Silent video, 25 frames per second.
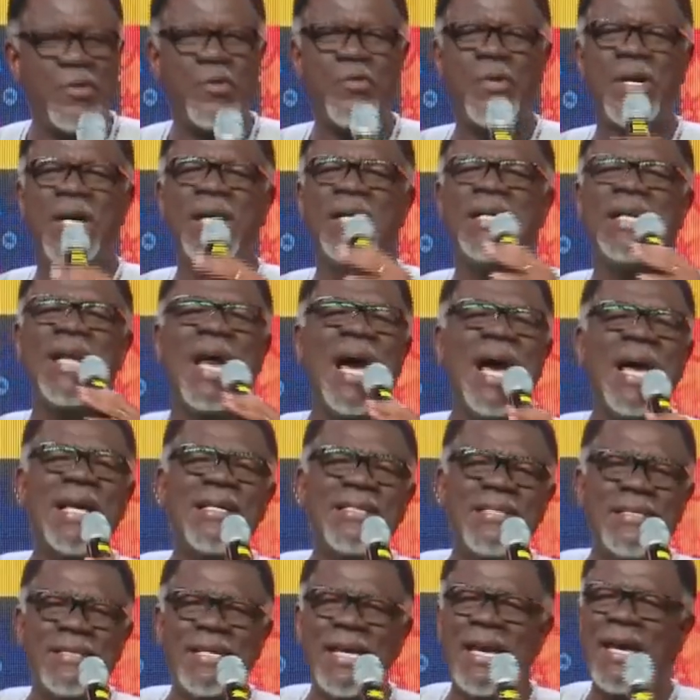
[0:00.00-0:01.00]
So you were a
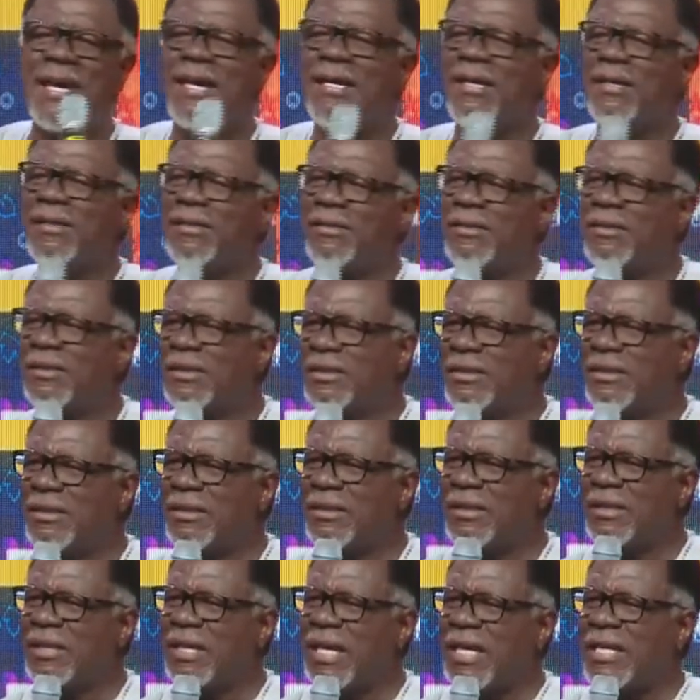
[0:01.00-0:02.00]
nice girl,
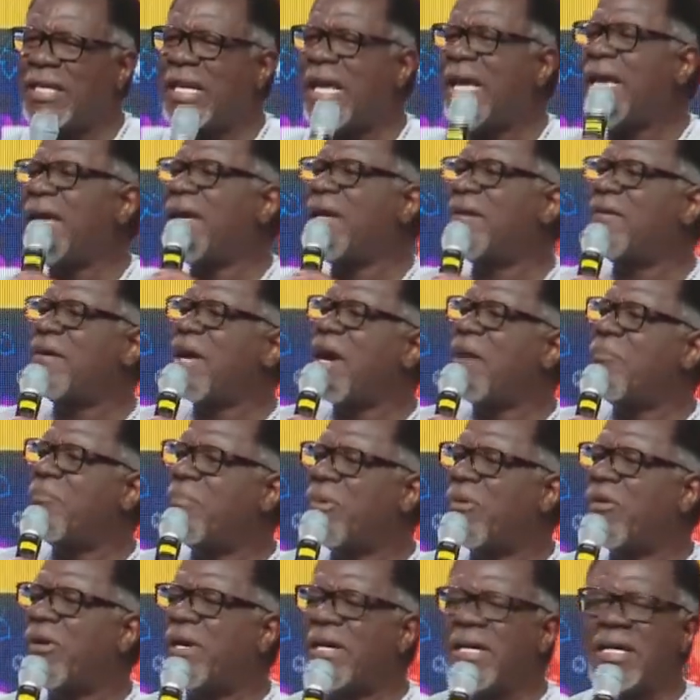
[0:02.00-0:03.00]
and the
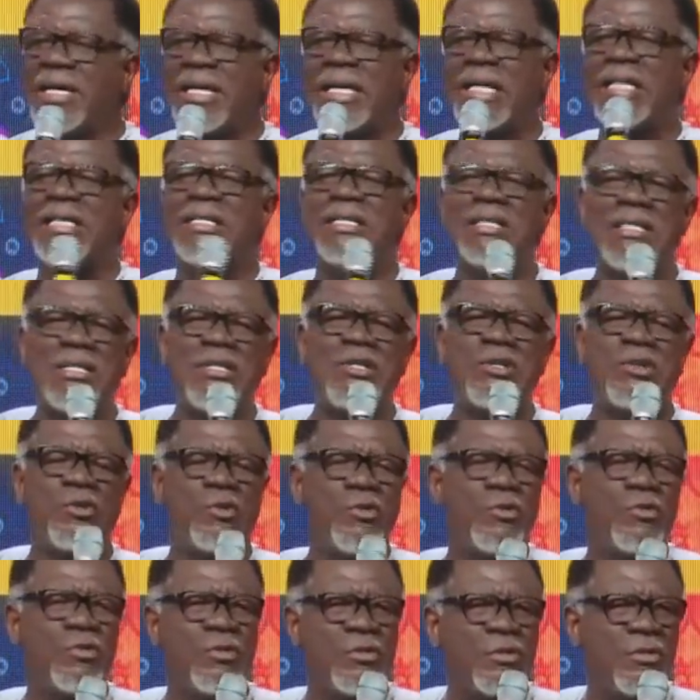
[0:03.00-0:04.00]
area boy
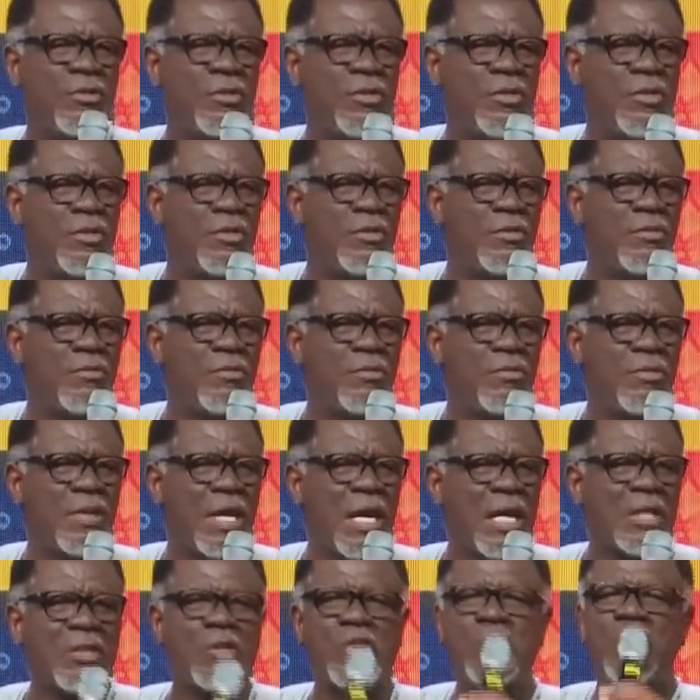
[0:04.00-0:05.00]
kissed you.
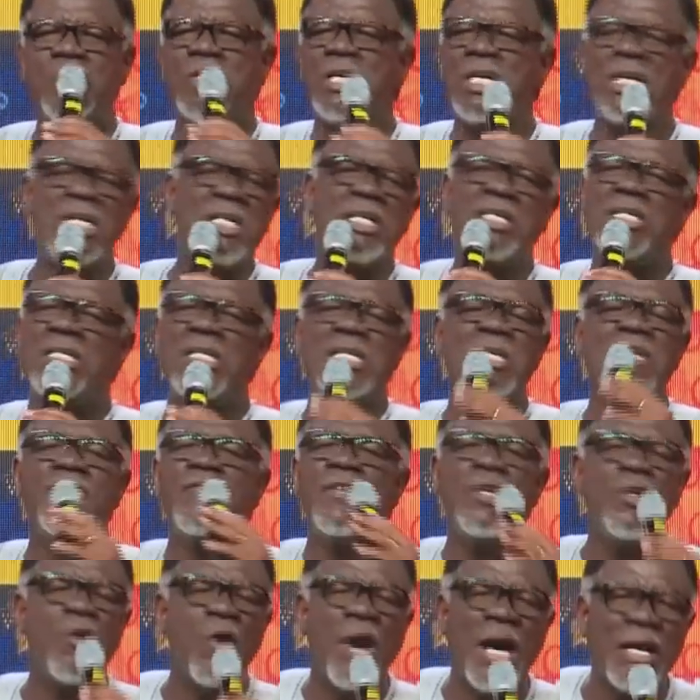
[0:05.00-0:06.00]
He
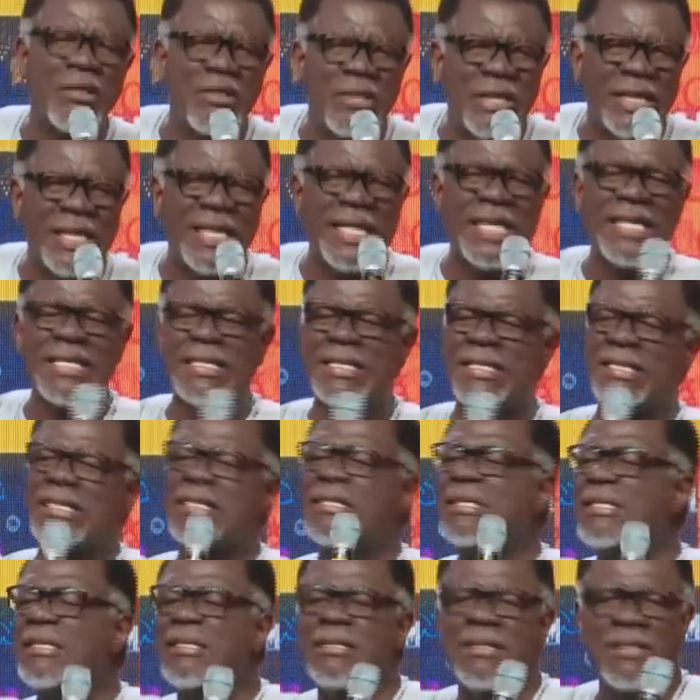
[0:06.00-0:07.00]
didn't even know how to
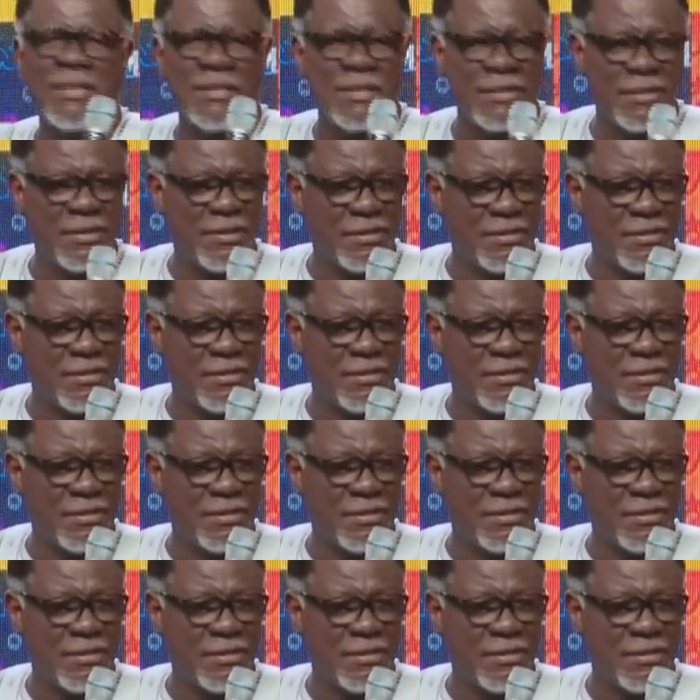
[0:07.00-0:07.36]
kiss.